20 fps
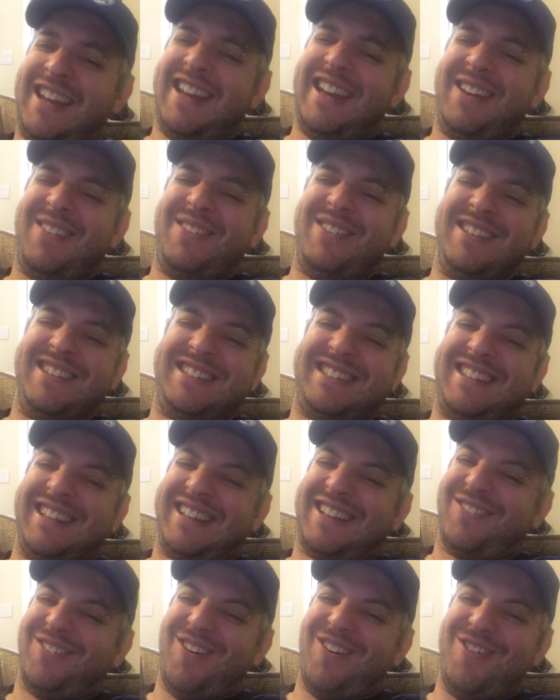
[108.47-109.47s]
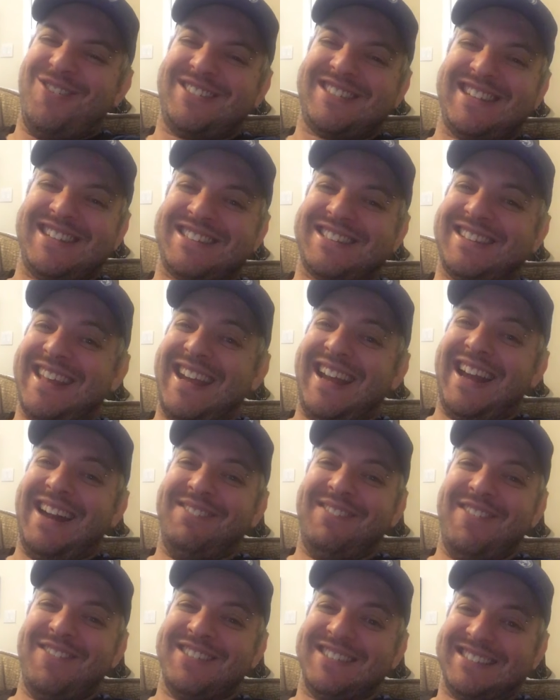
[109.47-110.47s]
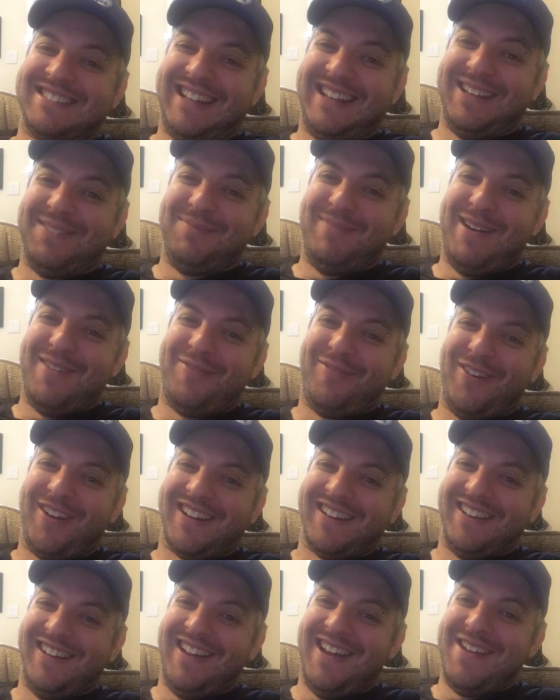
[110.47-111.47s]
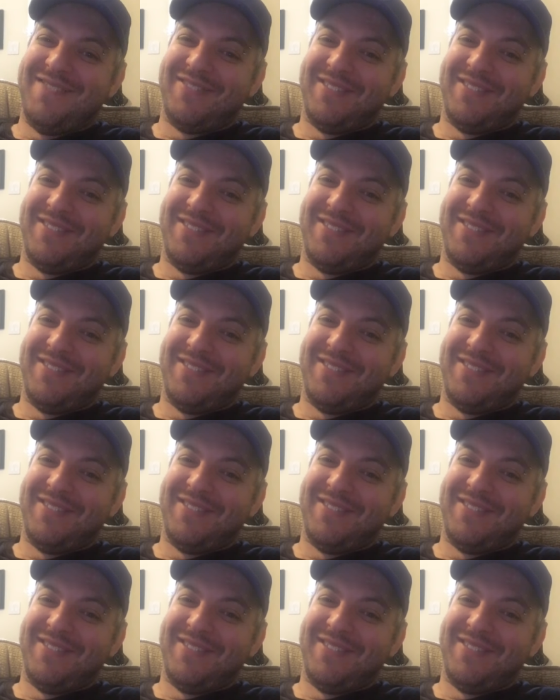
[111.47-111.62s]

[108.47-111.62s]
it was the grossest thing I've ever seen in my fucking life,